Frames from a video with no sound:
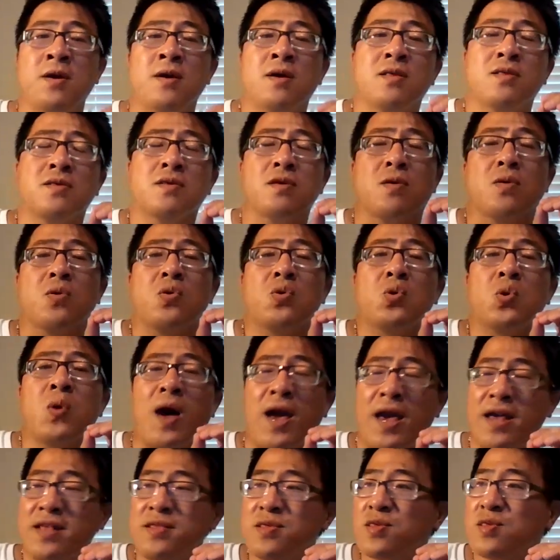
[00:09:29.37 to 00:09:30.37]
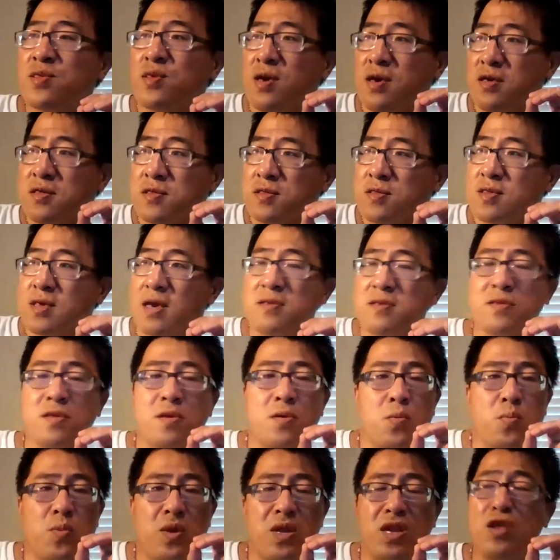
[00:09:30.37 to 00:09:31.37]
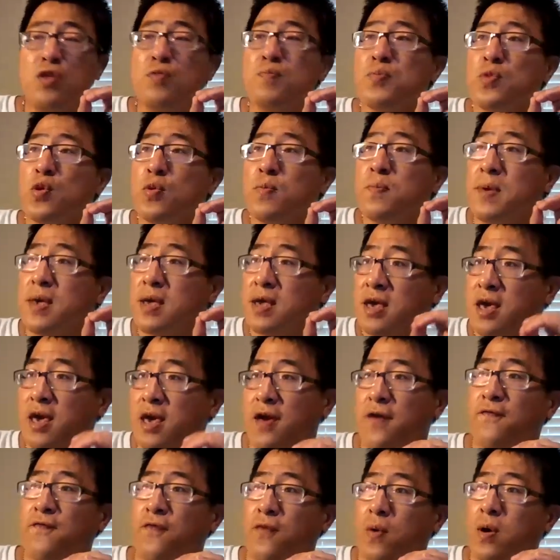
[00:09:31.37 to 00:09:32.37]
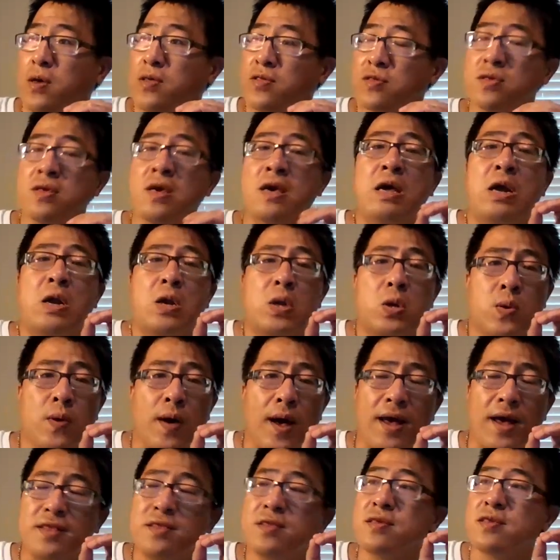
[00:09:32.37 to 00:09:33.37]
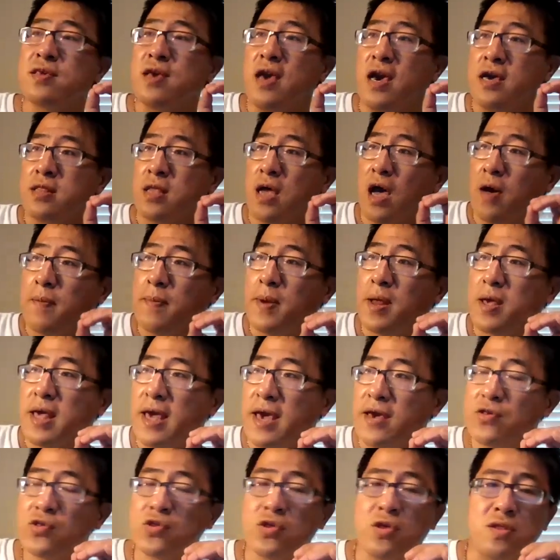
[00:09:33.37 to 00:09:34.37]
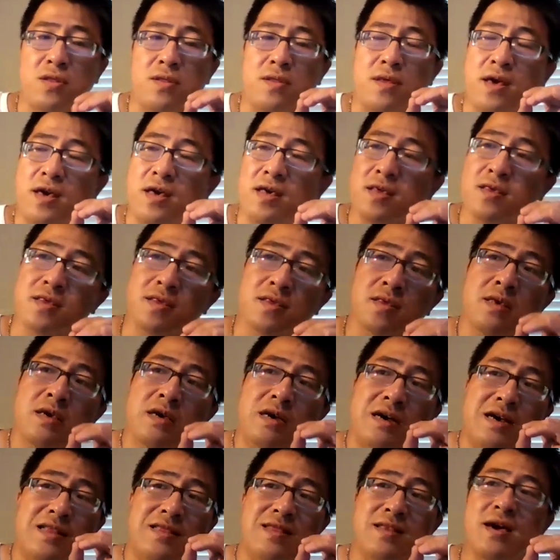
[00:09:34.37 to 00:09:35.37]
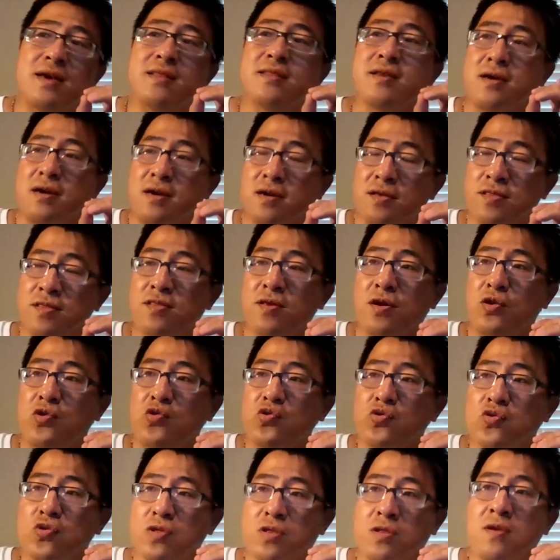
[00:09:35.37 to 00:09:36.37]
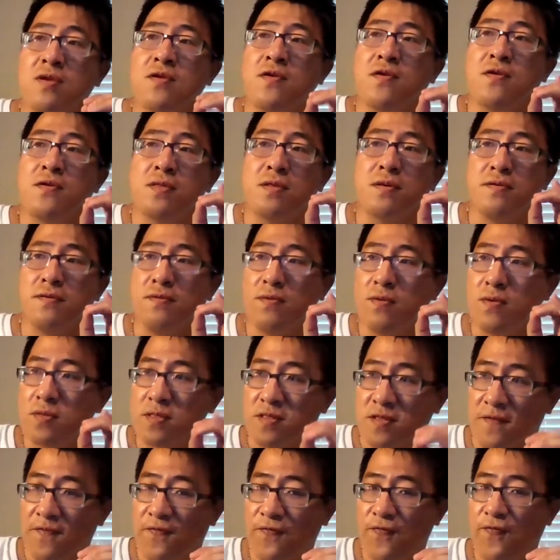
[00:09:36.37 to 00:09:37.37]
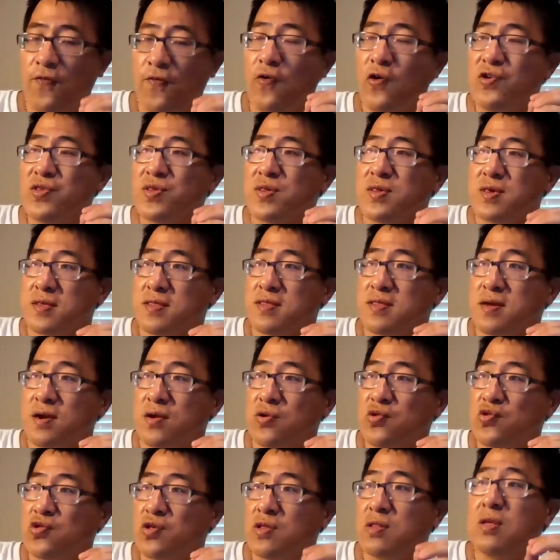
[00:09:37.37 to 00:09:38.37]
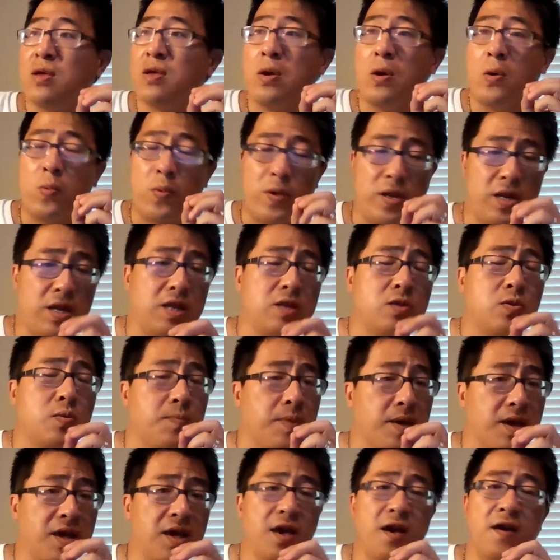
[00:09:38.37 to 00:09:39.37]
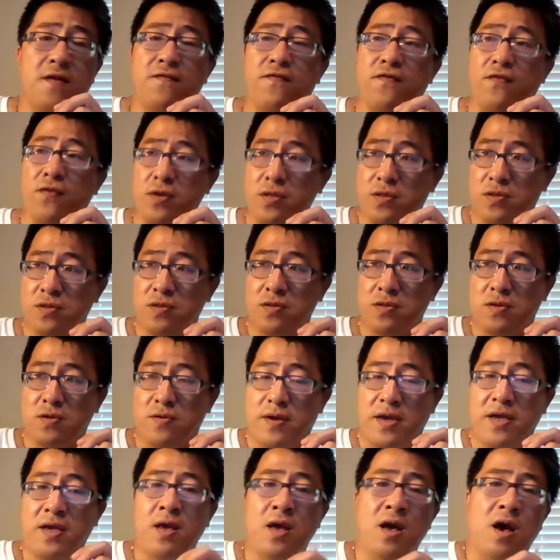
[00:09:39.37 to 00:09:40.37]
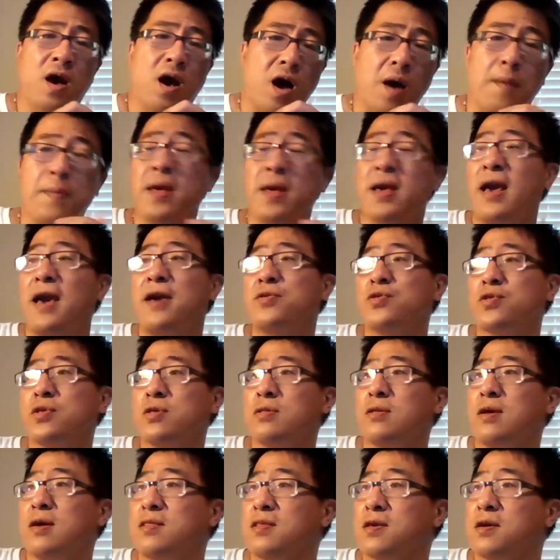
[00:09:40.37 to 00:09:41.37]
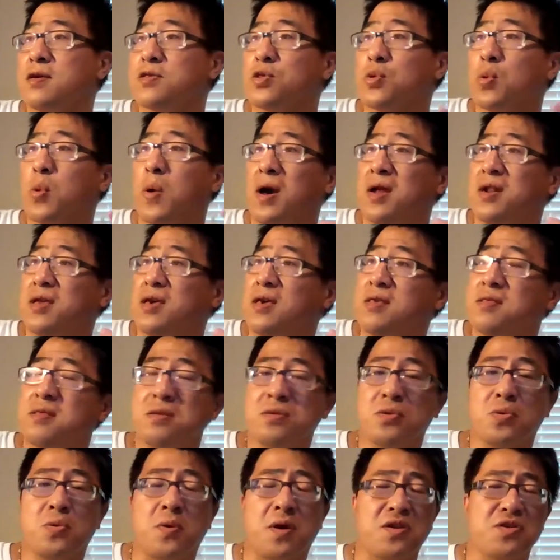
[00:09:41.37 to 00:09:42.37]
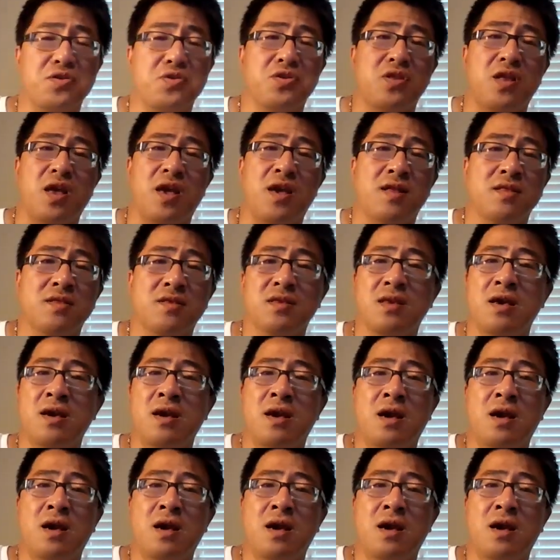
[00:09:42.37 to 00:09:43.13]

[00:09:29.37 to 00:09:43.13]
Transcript: So rights is something we need to be careful with. Rights and obligation is another assertion, the fourth assertion we need to be careful with, right? Obligation, I think, is quite easy to understand.